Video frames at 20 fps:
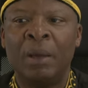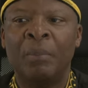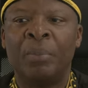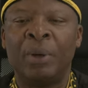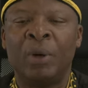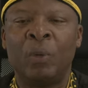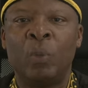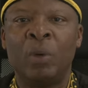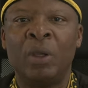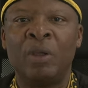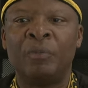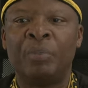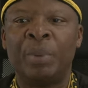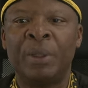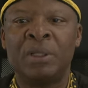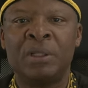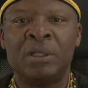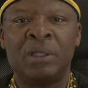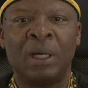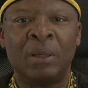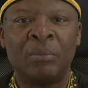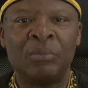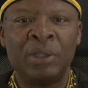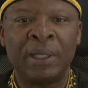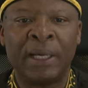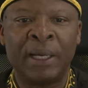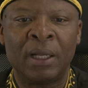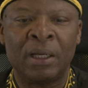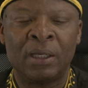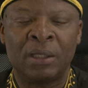but we've been dumbed
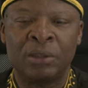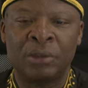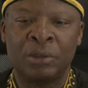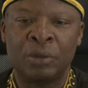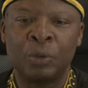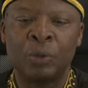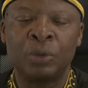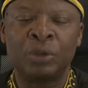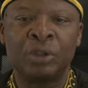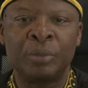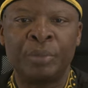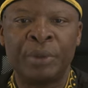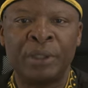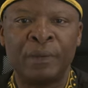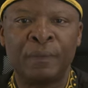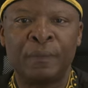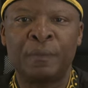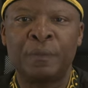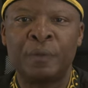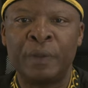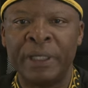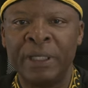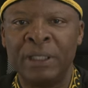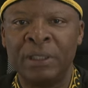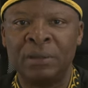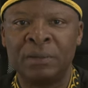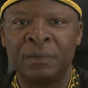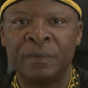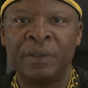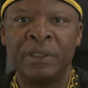down and taught to be
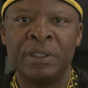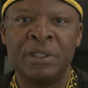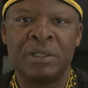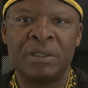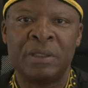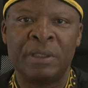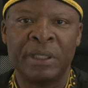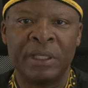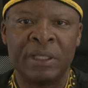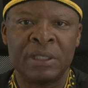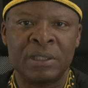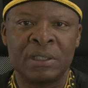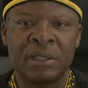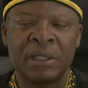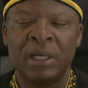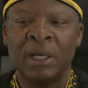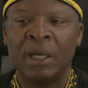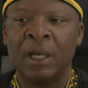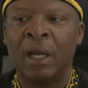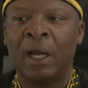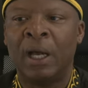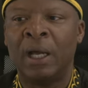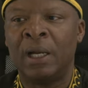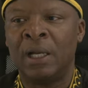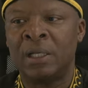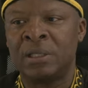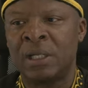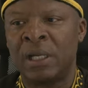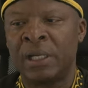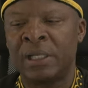afraid of these things. And
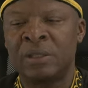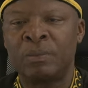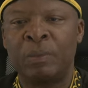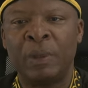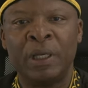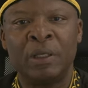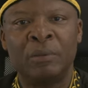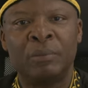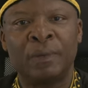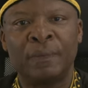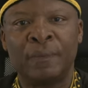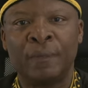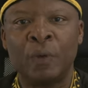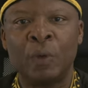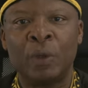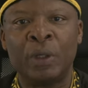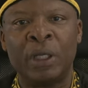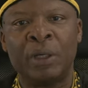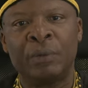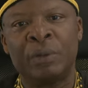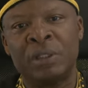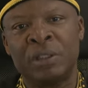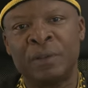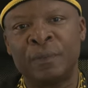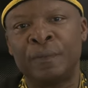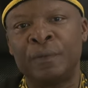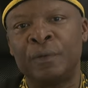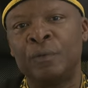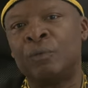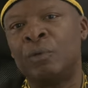as I explained before, there are
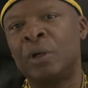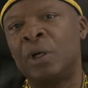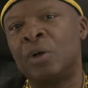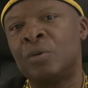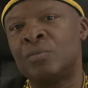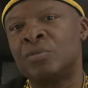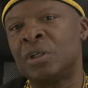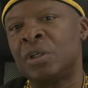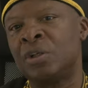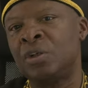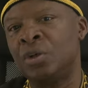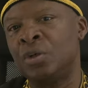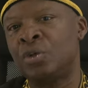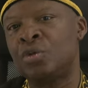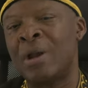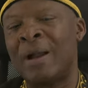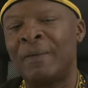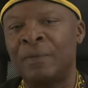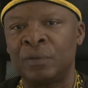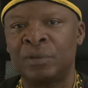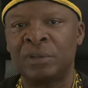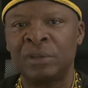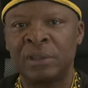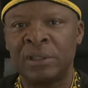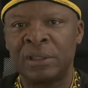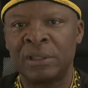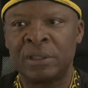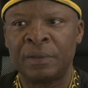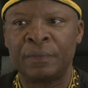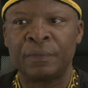different realms, and you travel to
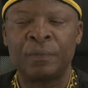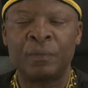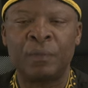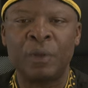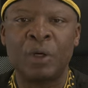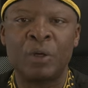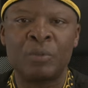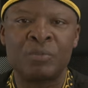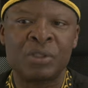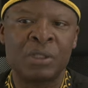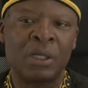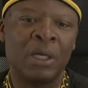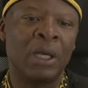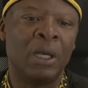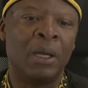these different realms.